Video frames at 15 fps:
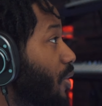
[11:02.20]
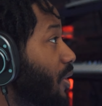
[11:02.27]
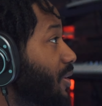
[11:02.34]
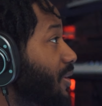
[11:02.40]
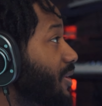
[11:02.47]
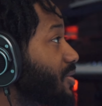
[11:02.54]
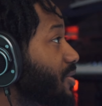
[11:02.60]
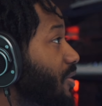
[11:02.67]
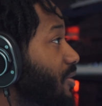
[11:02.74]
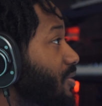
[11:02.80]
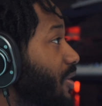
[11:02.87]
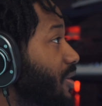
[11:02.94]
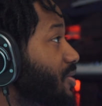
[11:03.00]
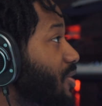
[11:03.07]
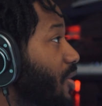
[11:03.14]
start,
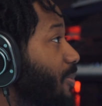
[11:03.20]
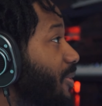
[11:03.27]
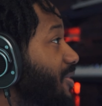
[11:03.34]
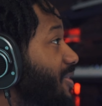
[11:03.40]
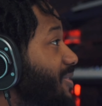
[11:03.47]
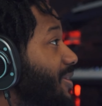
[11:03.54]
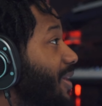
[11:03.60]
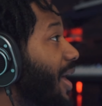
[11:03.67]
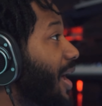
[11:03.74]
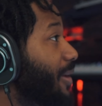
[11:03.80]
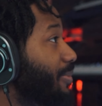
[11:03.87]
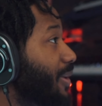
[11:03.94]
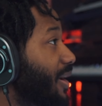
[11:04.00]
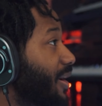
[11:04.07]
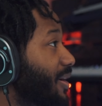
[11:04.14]
let's talk about these
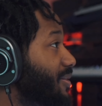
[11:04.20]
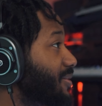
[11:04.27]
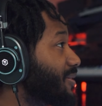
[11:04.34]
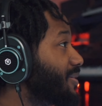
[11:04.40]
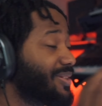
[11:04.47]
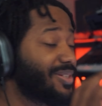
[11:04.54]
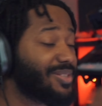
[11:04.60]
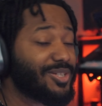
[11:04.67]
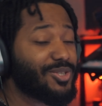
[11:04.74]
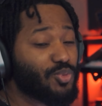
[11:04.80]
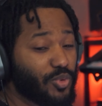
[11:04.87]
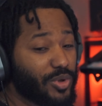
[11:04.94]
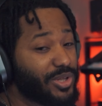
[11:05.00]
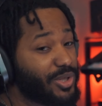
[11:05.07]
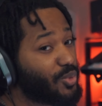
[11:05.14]
glide pads. This is
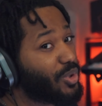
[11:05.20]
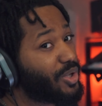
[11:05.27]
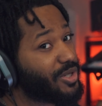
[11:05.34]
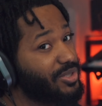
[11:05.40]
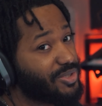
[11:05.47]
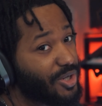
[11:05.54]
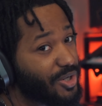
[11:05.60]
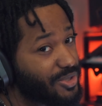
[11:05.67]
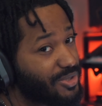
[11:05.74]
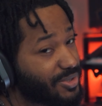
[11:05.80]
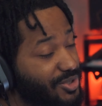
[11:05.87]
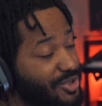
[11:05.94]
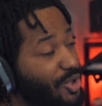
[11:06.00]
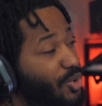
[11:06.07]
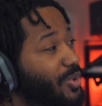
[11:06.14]
really where it starts to
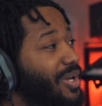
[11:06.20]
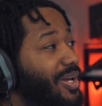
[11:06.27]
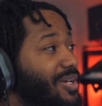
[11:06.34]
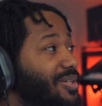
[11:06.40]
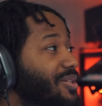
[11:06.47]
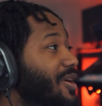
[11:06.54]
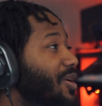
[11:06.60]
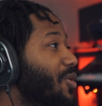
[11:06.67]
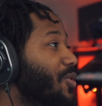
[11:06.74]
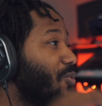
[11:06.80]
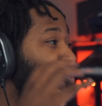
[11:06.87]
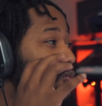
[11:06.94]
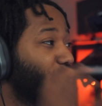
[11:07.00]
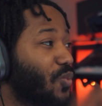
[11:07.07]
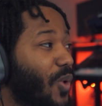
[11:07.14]
showcase
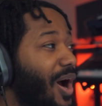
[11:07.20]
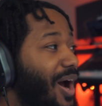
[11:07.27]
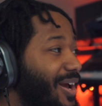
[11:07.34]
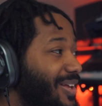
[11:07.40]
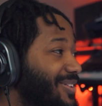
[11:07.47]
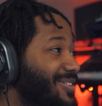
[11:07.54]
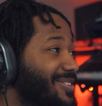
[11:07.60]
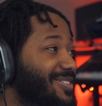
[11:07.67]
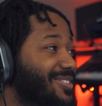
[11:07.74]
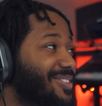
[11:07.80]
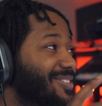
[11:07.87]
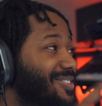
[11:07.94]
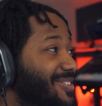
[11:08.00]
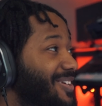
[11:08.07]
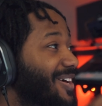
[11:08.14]
why this
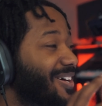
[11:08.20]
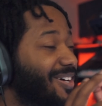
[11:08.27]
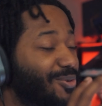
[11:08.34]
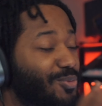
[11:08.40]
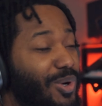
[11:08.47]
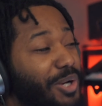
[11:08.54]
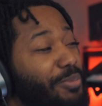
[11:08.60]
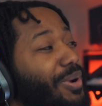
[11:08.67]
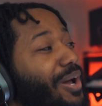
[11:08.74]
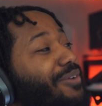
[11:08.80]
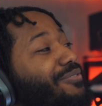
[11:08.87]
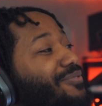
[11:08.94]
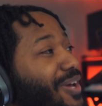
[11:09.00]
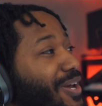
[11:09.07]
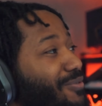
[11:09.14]
is one of my
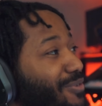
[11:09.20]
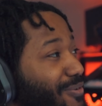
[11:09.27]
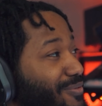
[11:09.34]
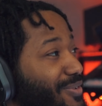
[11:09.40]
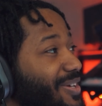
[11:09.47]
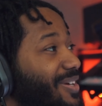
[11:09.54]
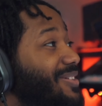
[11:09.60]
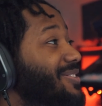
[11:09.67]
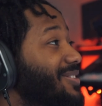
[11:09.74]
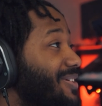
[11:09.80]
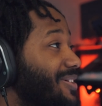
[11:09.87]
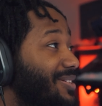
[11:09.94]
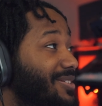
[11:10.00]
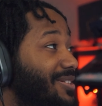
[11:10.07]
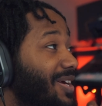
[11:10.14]
favorite
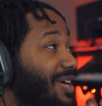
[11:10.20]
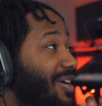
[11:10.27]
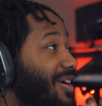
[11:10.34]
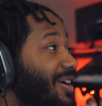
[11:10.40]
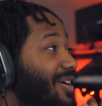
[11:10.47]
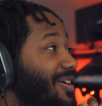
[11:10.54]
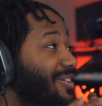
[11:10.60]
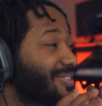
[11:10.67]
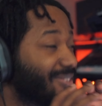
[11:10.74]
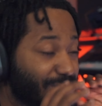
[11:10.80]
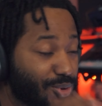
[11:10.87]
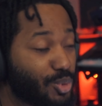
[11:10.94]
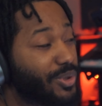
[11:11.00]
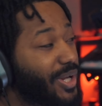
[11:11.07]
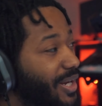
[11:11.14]
VSTs
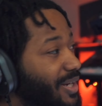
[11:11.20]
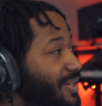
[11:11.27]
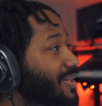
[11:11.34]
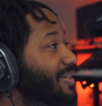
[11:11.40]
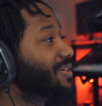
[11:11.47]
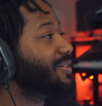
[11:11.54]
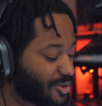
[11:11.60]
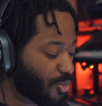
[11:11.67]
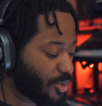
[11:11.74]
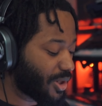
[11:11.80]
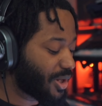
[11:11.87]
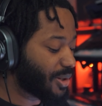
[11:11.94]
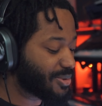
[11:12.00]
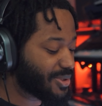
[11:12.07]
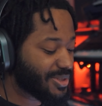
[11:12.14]
to date. So when
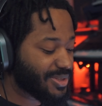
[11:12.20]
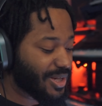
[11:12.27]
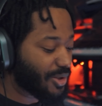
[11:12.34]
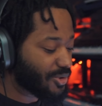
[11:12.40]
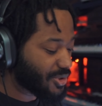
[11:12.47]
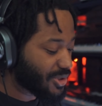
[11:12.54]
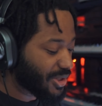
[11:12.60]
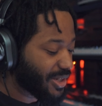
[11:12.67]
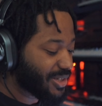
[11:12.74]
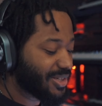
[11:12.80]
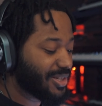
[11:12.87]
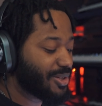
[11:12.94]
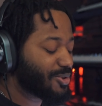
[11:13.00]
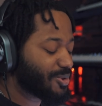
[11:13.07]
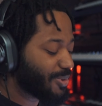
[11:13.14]
it comes to sound
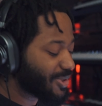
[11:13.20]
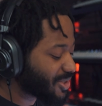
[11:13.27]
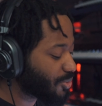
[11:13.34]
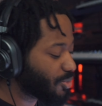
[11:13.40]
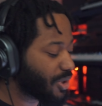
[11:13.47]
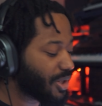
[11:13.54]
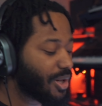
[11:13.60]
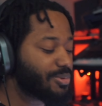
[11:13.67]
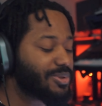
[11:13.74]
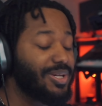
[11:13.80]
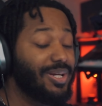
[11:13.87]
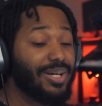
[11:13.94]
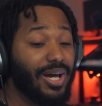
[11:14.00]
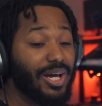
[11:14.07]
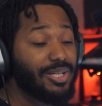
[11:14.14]
selection, especially when it comes to
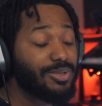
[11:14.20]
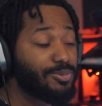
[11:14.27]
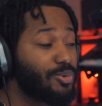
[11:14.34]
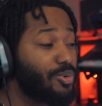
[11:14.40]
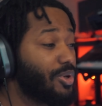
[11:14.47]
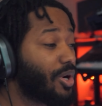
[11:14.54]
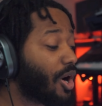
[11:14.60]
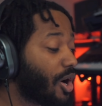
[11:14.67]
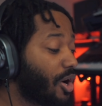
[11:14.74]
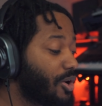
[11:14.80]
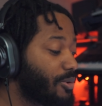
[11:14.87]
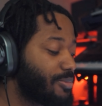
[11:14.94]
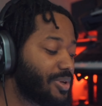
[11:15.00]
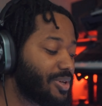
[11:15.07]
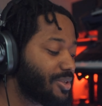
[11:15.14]
gospel and
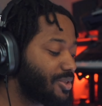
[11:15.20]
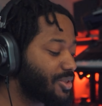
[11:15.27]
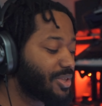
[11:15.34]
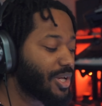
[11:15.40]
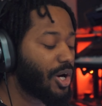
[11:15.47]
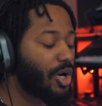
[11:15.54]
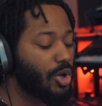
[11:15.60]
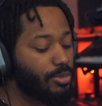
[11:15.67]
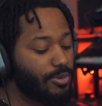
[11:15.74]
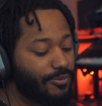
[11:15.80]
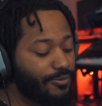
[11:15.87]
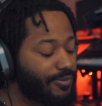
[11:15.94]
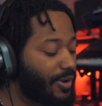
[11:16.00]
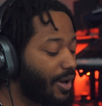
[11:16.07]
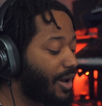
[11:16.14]
R&B and just that
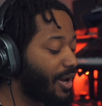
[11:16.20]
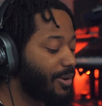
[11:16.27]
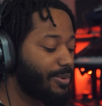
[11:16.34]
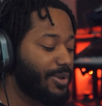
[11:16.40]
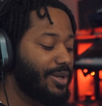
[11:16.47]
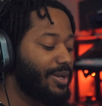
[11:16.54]
urban vibe,